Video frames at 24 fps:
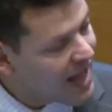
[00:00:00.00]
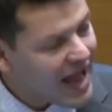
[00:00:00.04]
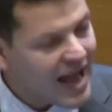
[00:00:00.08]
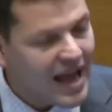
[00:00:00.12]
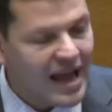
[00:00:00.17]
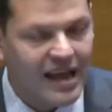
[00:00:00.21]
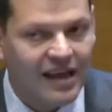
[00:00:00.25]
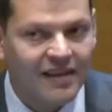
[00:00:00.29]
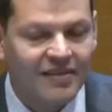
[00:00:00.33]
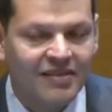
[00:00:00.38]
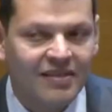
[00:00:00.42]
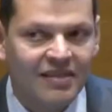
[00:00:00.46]

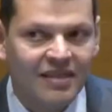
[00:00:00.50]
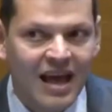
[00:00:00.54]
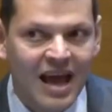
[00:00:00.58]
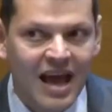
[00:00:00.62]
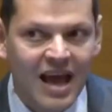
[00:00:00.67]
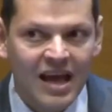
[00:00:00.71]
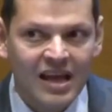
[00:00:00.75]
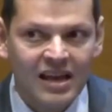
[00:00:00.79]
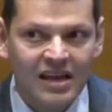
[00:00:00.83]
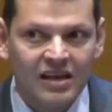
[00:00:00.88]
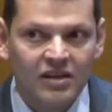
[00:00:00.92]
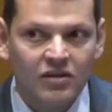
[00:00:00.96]
And
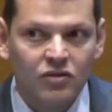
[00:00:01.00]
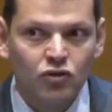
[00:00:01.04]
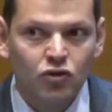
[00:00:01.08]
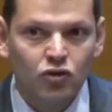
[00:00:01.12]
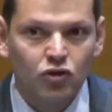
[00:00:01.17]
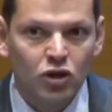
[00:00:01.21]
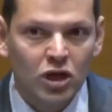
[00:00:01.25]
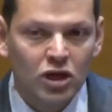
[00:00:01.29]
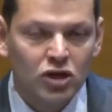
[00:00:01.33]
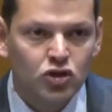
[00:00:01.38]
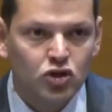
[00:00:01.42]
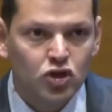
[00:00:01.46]
that is
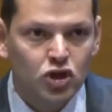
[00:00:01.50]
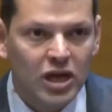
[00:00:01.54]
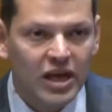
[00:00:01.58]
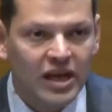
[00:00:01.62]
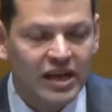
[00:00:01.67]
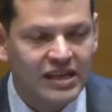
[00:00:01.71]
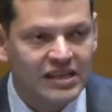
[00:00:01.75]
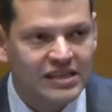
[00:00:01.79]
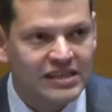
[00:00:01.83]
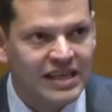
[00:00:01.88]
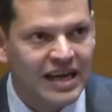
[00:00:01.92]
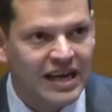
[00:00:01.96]
such
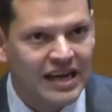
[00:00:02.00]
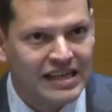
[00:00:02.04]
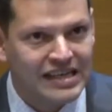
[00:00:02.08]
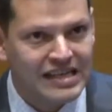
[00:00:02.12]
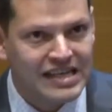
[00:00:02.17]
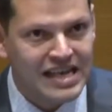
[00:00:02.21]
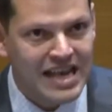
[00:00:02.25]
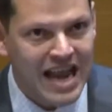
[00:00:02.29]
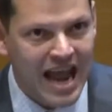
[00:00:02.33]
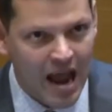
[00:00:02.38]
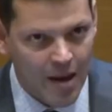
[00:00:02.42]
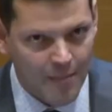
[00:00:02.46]
a
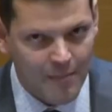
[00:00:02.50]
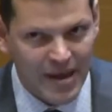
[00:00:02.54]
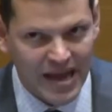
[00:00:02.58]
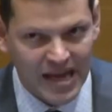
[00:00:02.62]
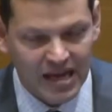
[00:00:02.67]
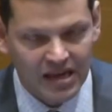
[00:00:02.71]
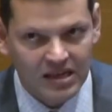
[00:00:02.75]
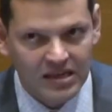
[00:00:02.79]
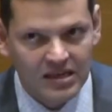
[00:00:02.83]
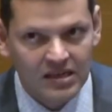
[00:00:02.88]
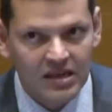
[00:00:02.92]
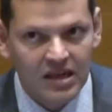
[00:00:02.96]

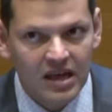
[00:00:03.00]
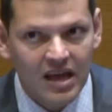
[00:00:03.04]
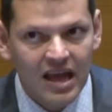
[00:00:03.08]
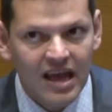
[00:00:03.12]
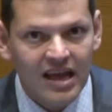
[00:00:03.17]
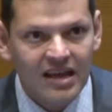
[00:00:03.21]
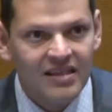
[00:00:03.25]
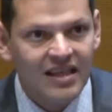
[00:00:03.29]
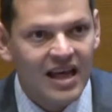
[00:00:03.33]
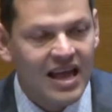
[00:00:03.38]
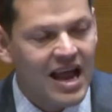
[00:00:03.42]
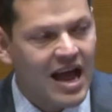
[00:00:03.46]
dynamic
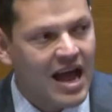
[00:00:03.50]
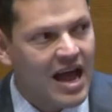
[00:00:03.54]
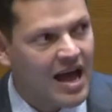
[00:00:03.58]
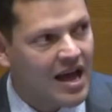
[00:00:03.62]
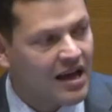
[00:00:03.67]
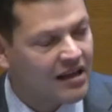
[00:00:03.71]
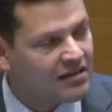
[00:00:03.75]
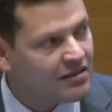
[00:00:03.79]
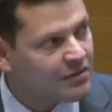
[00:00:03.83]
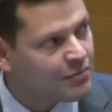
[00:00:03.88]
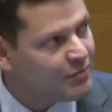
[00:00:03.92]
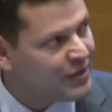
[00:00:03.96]
that
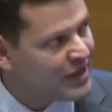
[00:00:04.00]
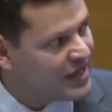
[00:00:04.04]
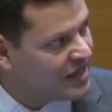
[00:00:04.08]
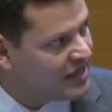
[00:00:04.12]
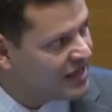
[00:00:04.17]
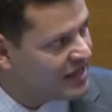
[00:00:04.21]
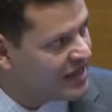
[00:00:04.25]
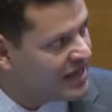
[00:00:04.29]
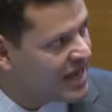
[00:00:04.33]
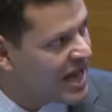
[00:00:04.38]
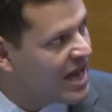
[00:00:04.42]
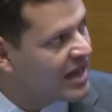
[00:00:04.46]
has
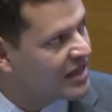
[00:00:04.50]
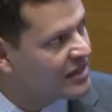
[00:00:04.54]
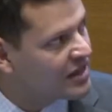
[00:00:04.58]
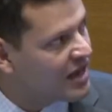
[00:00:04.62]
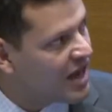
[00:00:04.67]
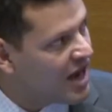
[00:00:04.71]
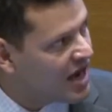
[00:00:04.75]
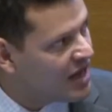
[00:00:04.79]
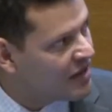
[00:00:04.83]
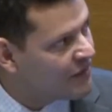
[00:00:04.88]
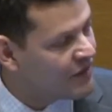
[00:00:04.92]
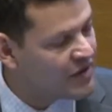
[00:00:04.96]
been
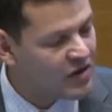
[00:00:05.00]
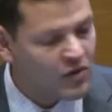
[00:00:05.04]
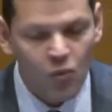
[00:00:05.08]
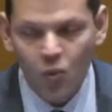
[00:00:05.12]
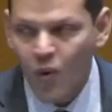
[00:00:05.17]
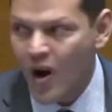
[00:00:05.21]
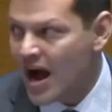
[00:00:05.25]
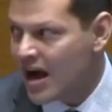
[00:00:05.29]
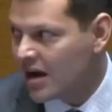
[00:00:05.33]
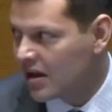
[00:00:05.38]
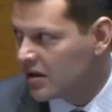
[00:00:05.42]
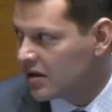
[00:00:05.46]
alive and
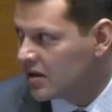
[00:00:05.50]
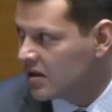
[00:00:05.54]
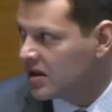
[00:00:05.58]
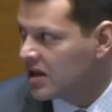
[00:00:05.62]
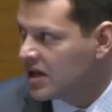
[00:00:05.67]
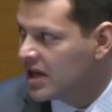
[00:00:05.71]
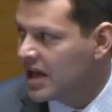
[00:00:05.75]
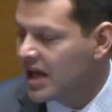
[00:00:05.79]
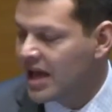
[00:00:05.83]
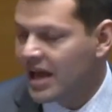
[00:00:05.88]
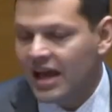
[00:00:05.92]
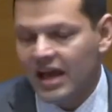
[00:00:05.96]
well
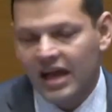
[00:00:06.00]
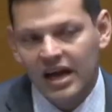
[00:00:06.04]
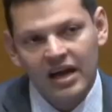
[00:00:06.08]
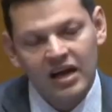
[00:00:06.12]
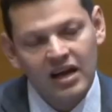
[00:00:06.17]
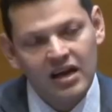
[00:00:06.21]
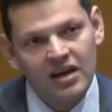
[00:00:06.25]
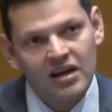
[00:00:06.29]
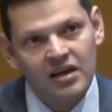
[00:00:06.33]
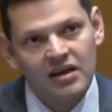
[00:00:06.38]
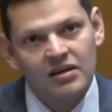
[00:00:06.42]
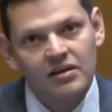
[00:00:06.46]

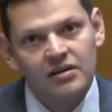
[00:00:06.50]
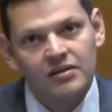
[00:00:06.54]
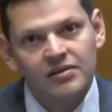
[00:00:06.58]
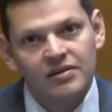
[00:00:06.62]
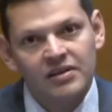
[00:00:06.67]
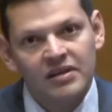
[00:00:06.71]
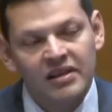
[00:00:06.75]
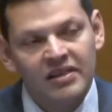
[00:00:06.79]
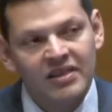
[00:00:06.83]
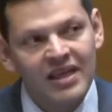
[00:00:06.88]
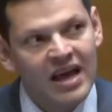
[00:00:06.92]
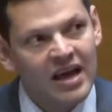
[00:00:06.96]
uh,
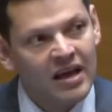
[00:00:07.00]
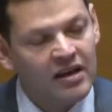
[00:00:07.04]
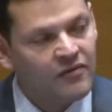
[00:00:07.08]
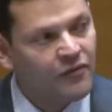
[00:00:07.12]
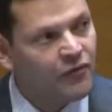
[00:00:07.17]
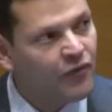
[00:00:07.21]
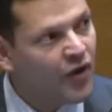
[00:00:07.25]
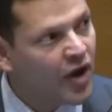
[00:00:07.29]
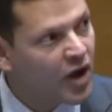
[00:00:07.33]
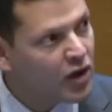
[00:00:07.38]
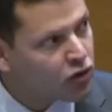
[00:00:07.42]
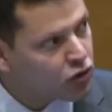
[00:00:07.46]
that
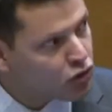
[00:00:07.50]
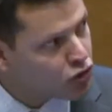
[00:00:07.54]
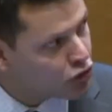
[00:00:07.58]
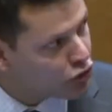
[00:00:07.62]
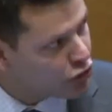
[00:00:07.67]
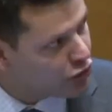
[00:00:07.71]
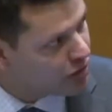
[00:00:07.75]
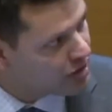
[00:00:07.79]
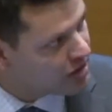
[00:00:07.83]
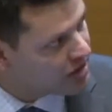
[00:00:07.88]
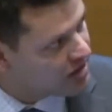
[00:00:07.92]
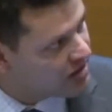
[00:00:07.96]

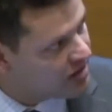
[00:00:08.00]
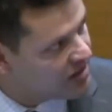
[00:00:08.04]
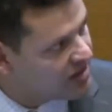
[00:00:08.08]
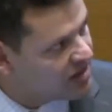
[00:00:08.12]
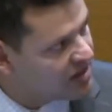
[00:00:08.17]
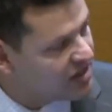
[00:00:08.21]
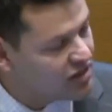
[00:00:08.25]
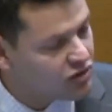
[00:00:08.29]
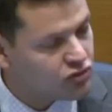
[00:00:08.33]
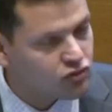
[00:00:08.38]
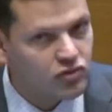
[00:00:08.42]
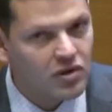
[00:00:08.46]
fostered
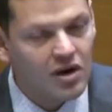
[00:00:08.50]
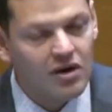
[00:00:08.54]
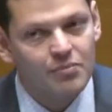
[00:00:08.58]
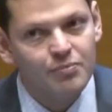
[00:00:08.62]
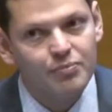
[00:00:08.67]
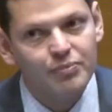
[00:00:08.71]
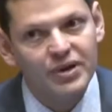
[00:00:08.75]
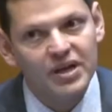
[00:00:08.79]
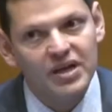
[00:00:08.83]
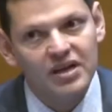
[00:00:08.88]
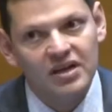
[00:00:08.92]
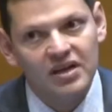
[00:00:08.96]
the
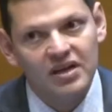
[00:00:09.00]
Trump.